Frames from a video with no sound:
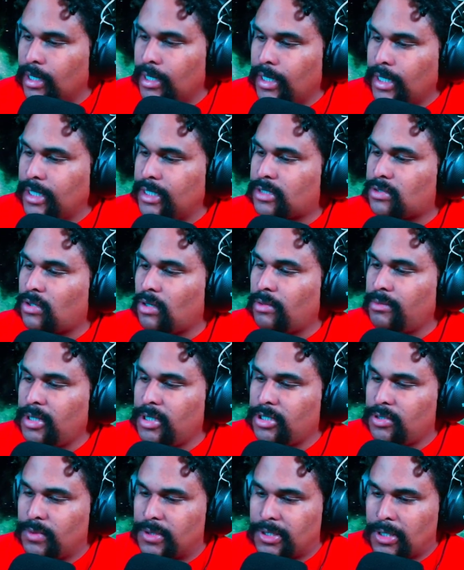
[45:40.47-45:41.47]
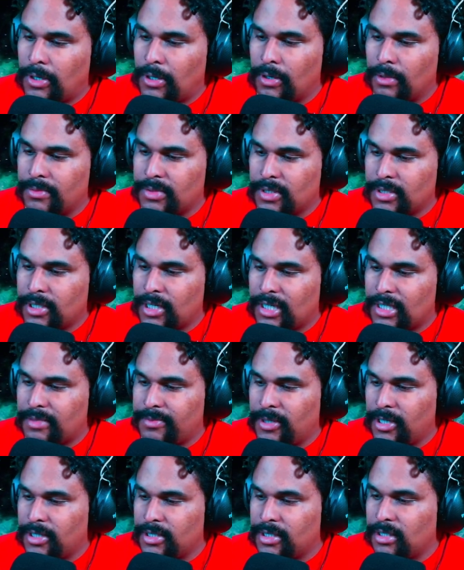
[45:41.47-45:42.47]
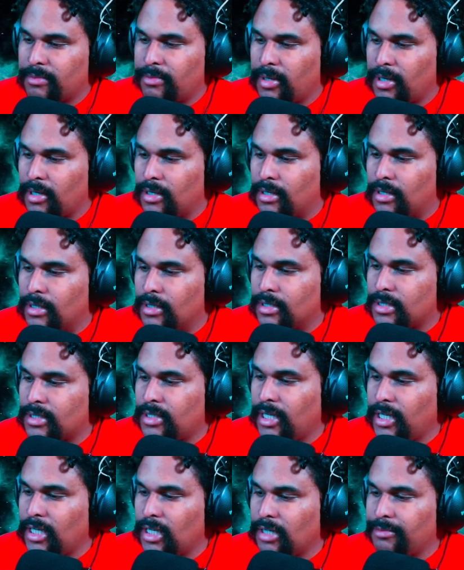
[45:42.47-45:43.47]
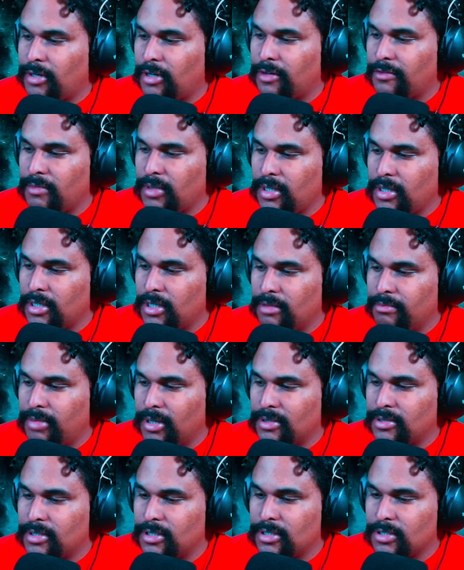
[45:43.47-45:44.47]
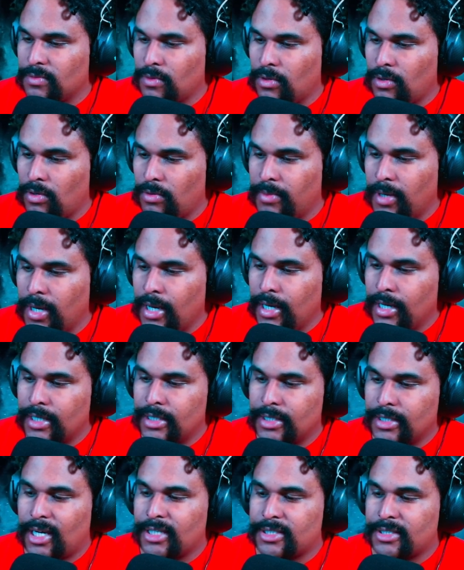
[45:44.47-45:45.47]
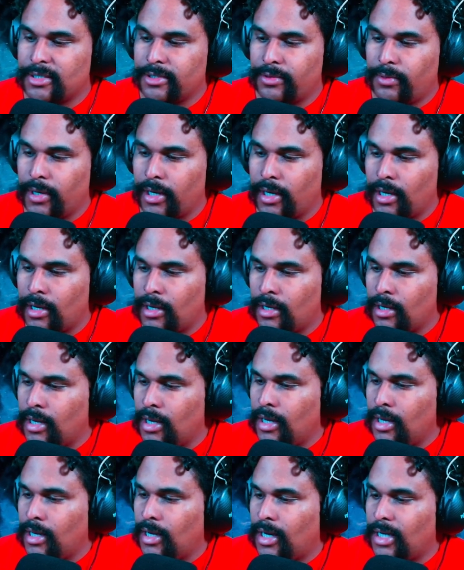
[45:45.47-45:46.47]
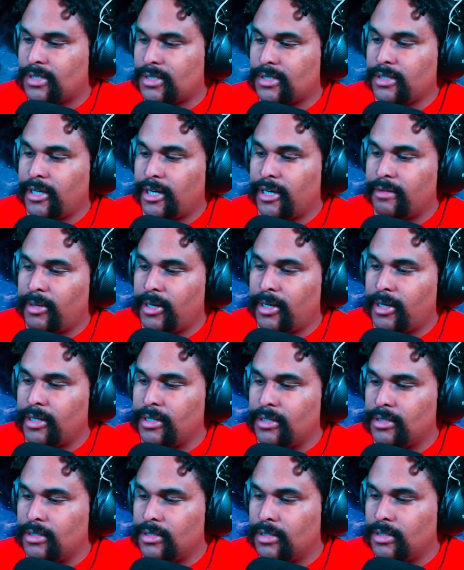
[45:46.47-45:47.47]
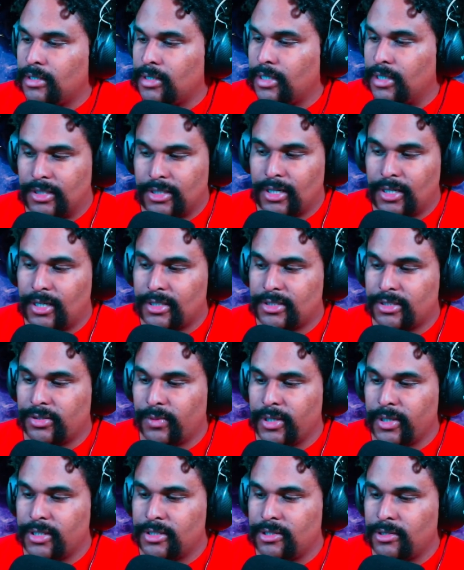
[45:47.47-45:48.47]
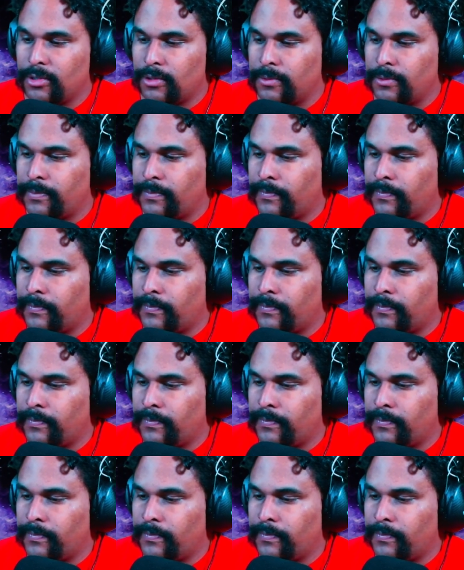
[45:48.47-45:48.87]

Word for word: He swept me into his arms and tossed me onto the bed, standing above me, and belted his robe and tossed it away. I slid out of mine and tossed it away too.